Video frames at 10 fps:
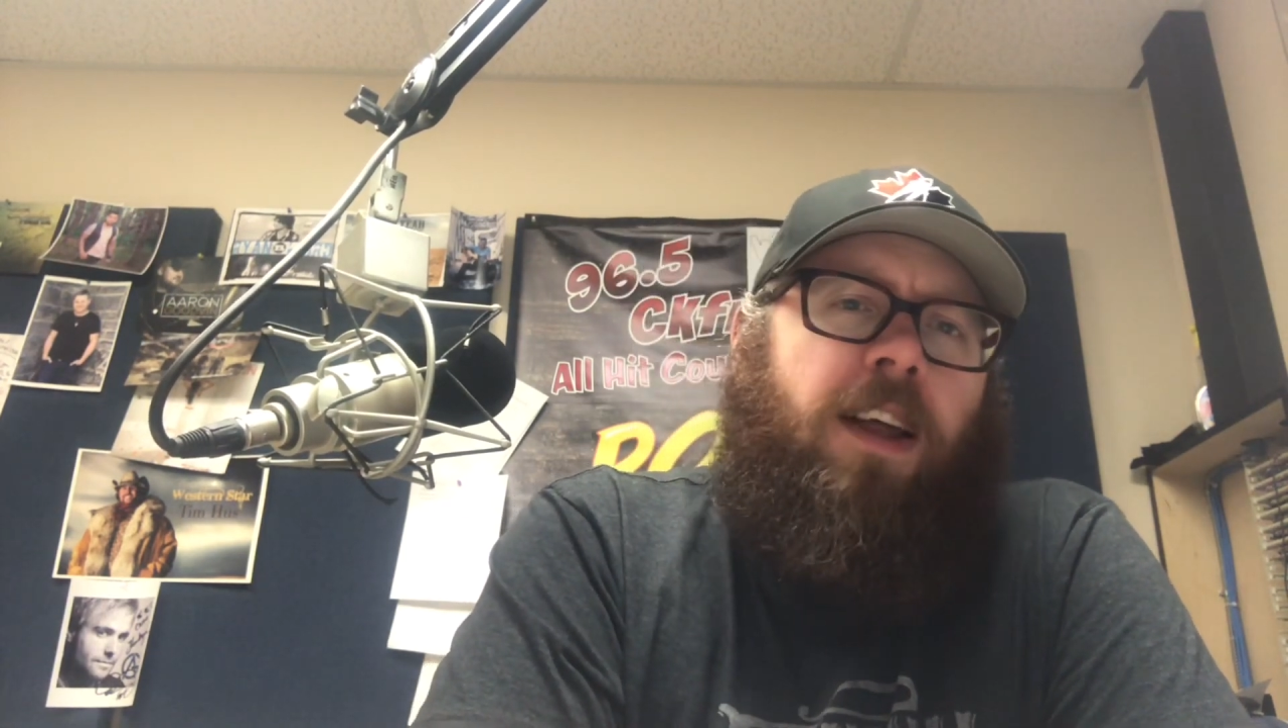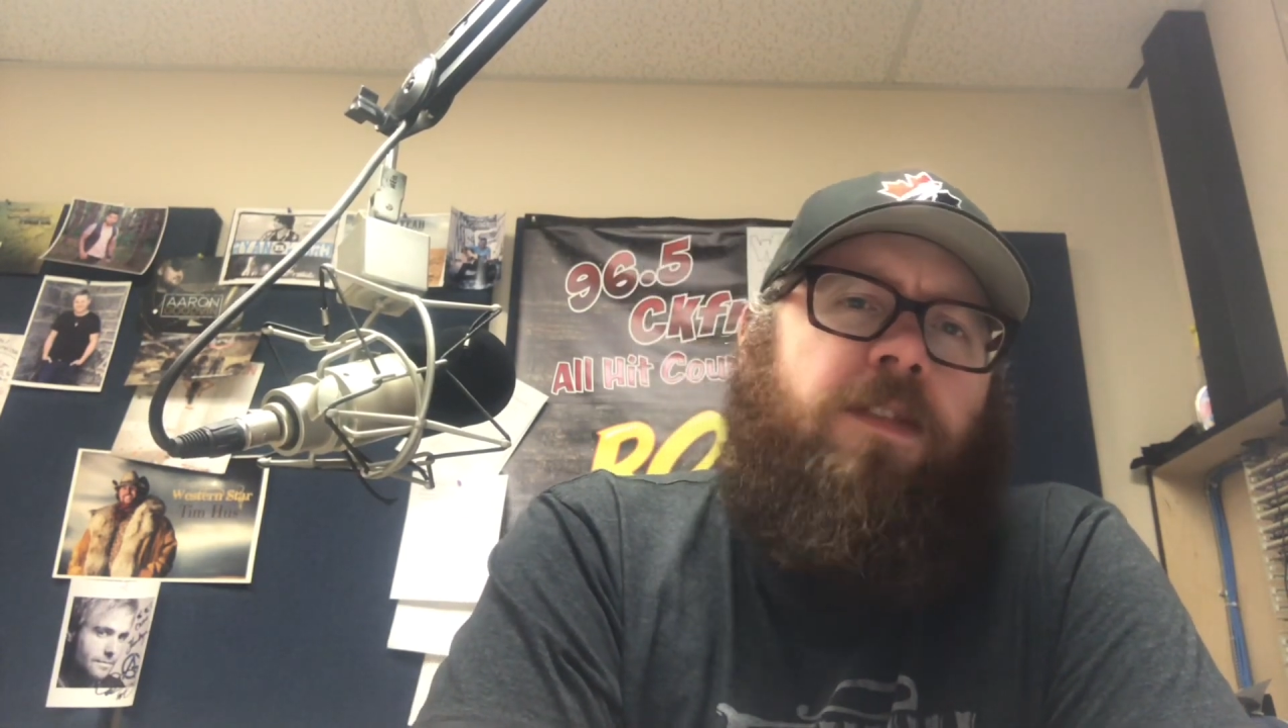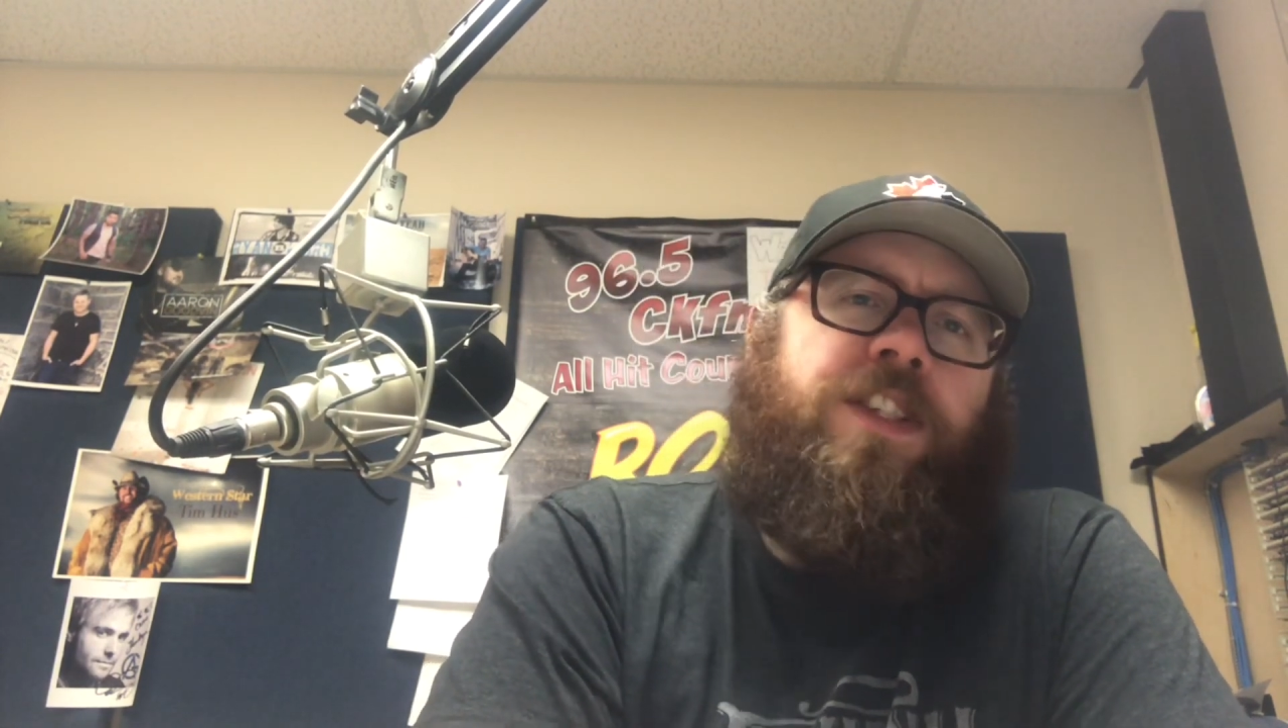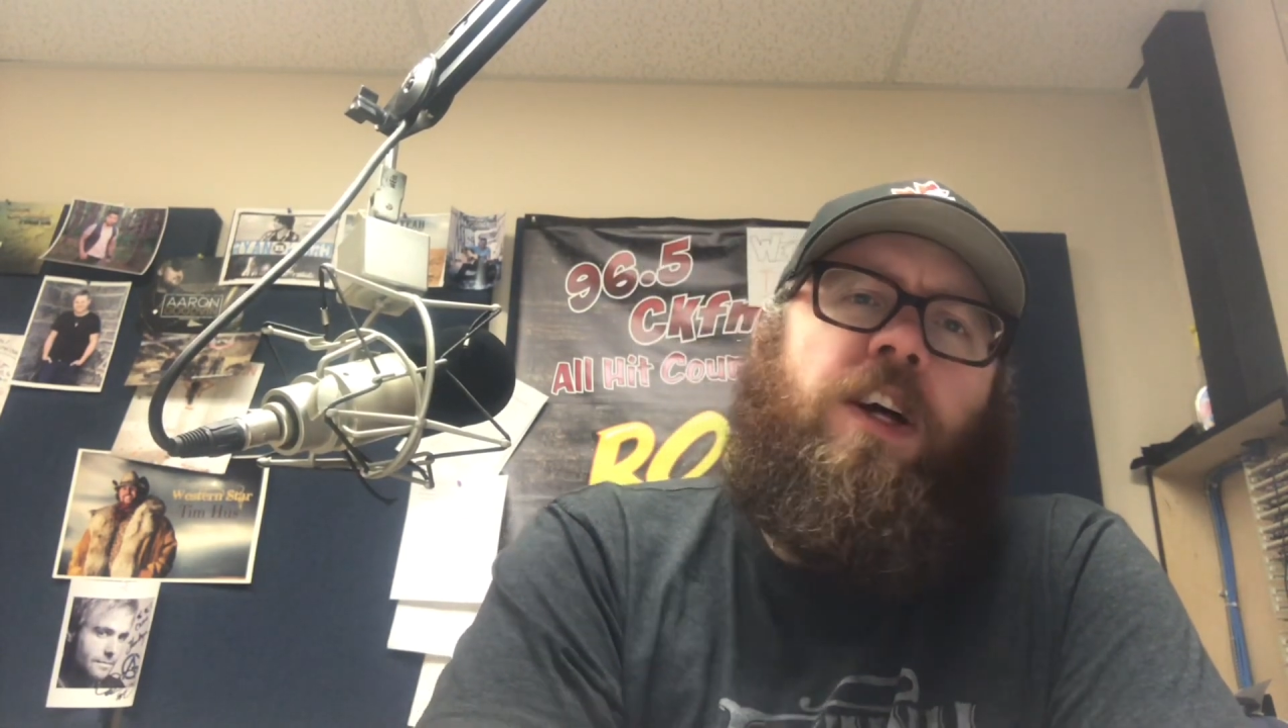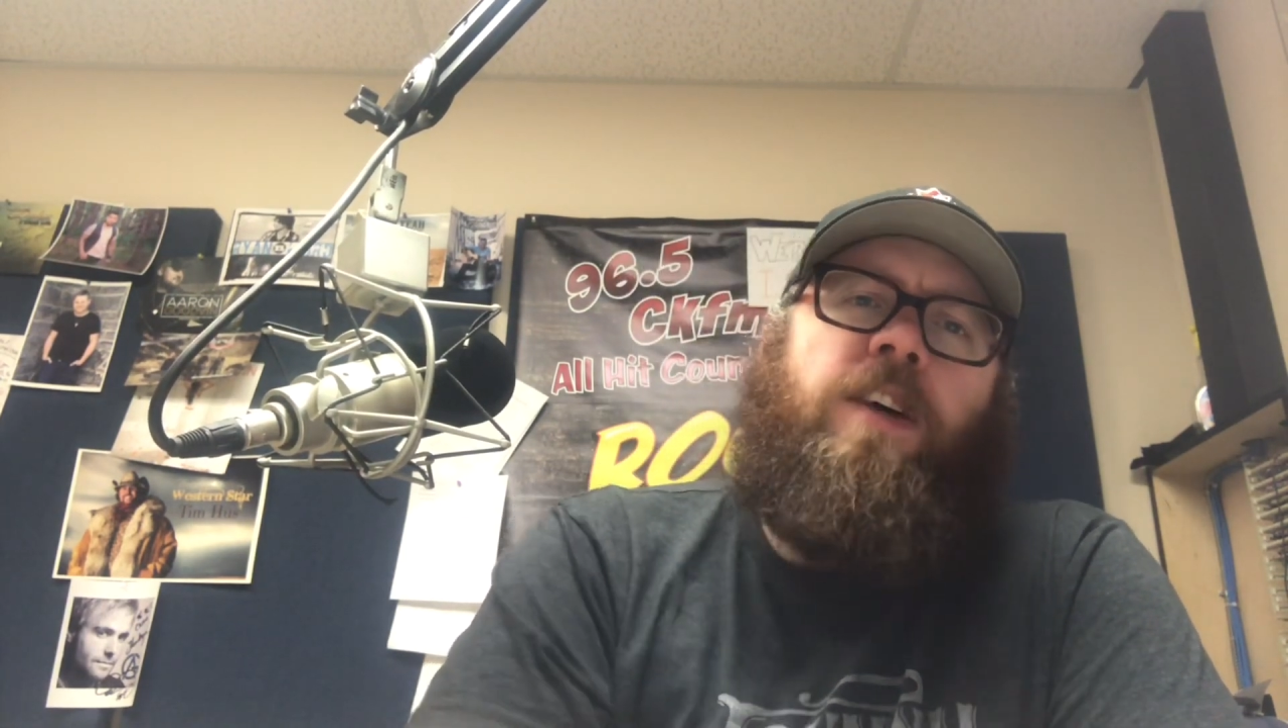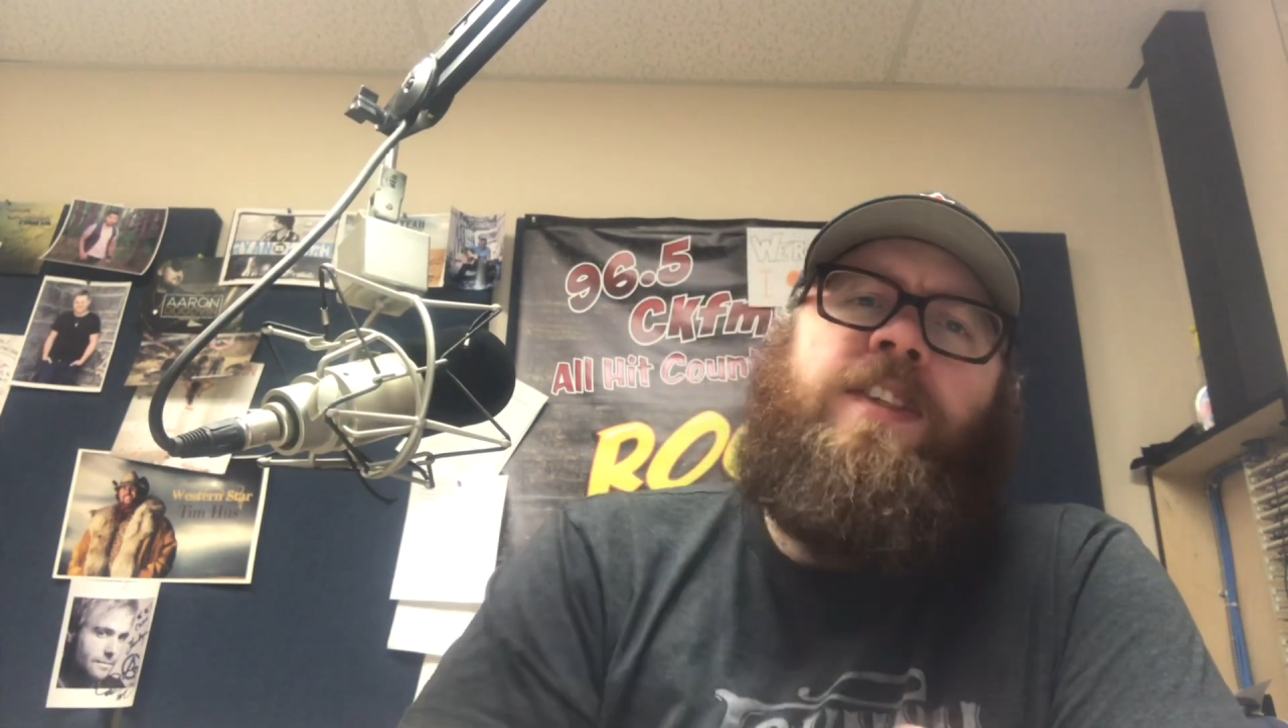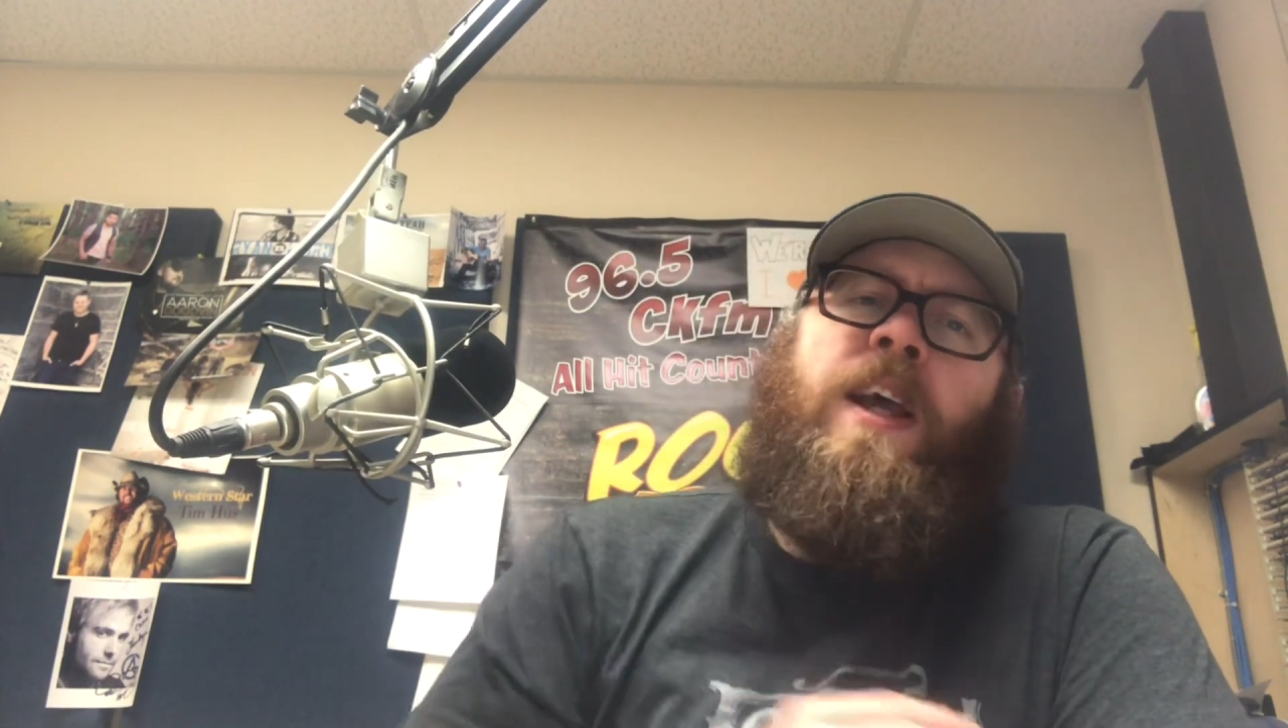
love songs,